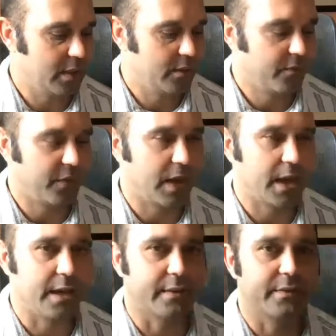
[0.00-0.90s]

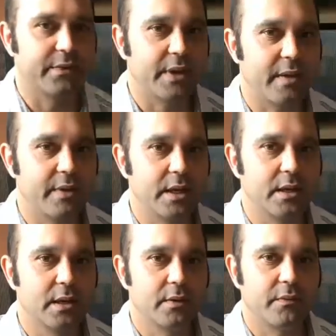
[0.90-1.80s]
5, 7,
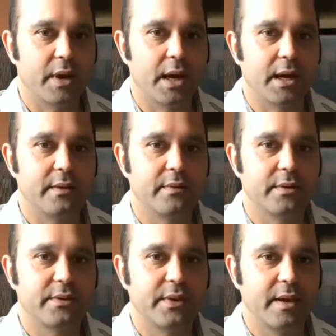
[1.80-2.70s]

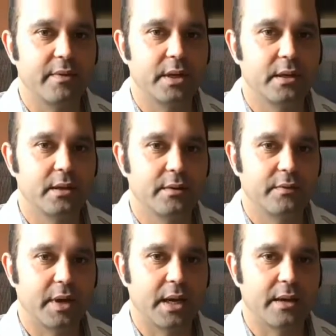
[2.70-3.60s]
5, 7,
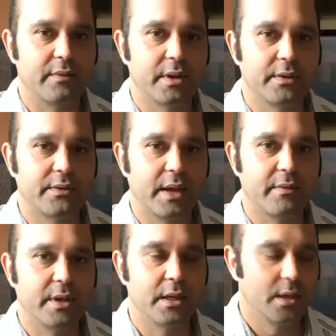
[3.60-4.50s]
5,
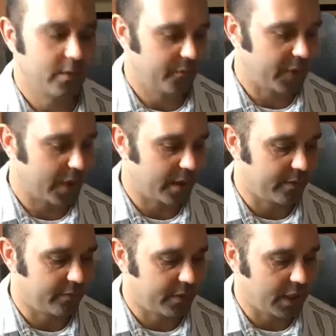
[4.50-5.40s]
7,
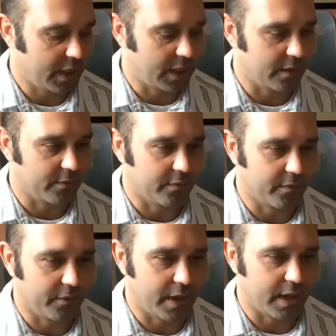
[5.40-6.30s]
5, 8,
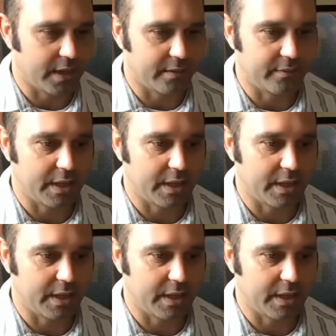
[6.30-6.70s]
5,